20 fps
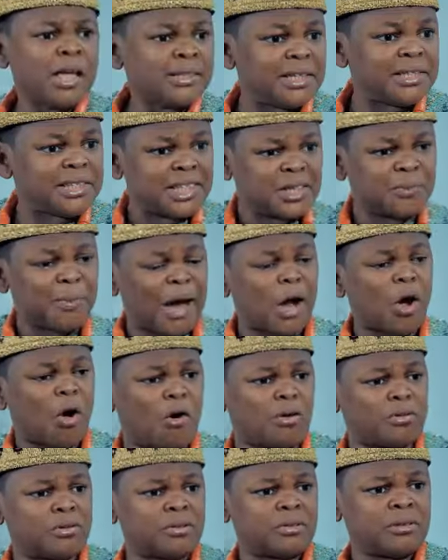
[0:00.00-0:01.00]
This is my
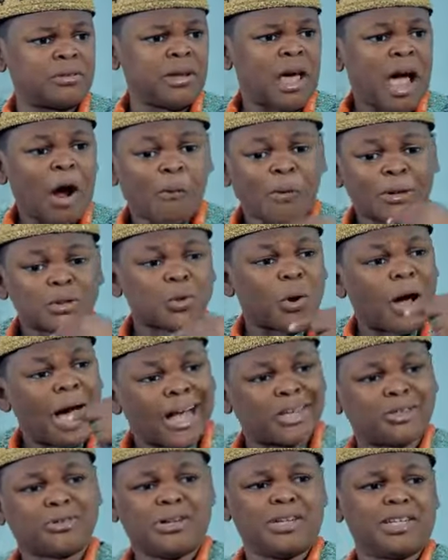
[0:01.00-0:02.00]
cause. I want to
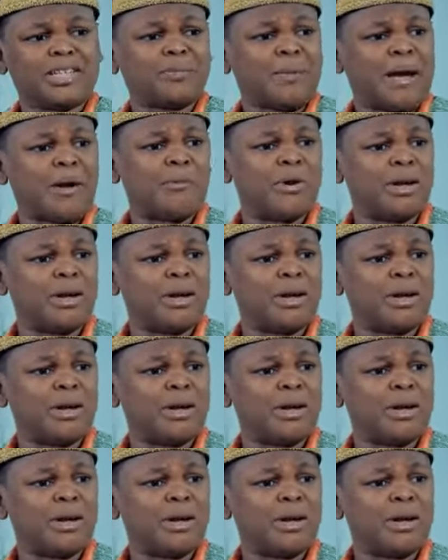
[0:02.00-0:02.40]
handle it my